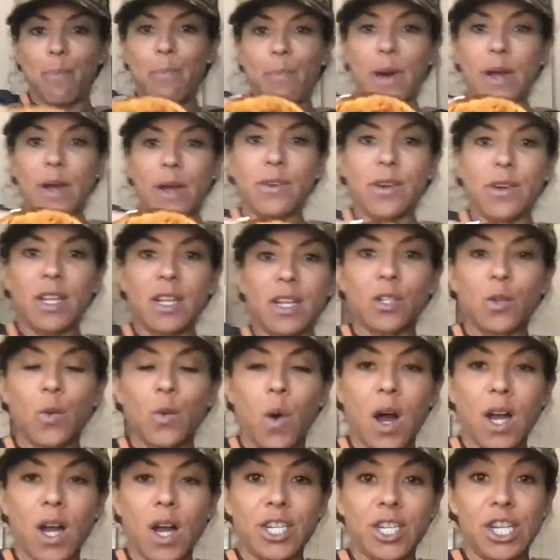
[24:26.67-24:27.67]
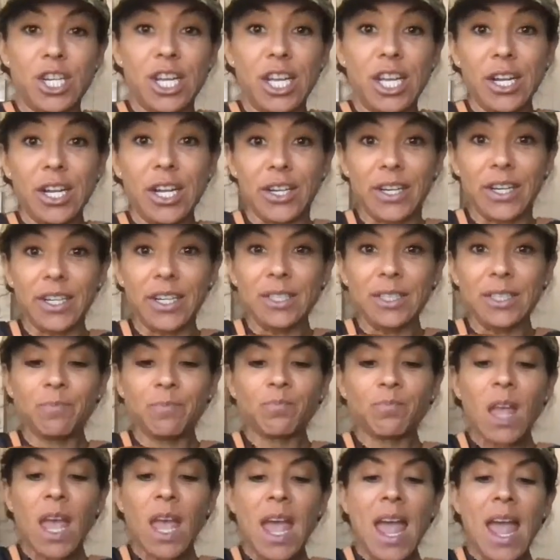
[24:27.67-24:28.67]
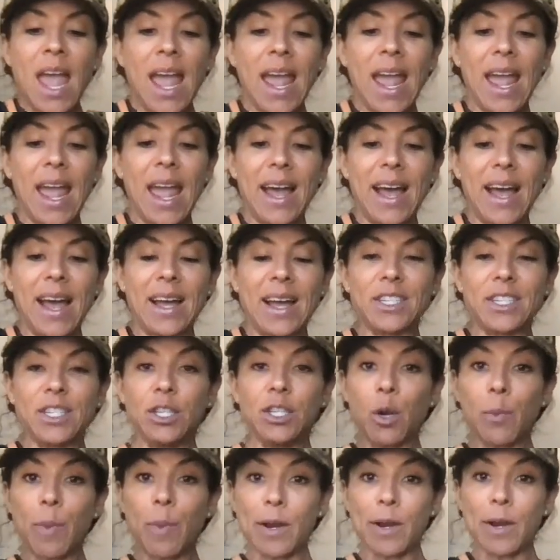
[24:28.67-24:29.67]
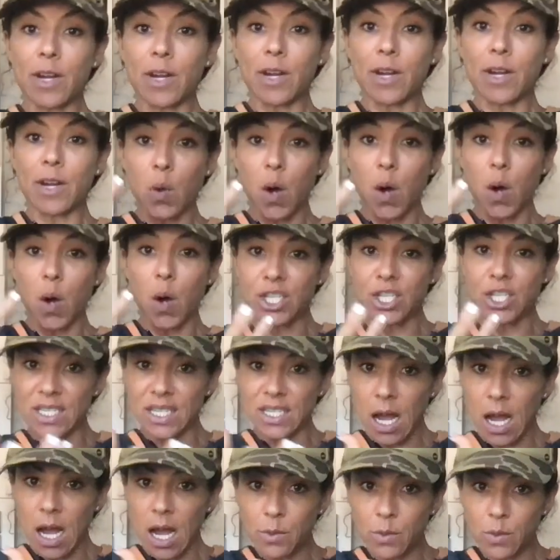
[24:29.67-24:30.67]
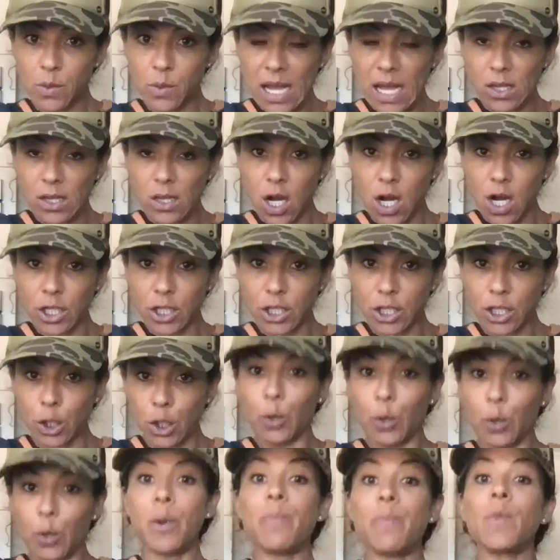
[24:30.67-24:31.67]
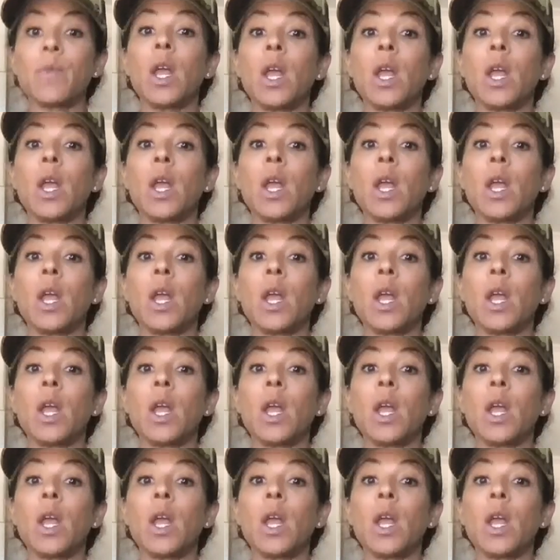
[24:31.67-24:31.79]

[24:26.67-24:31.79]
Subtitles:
butternut squash here, and you know butternut squash, it comes with that long tube.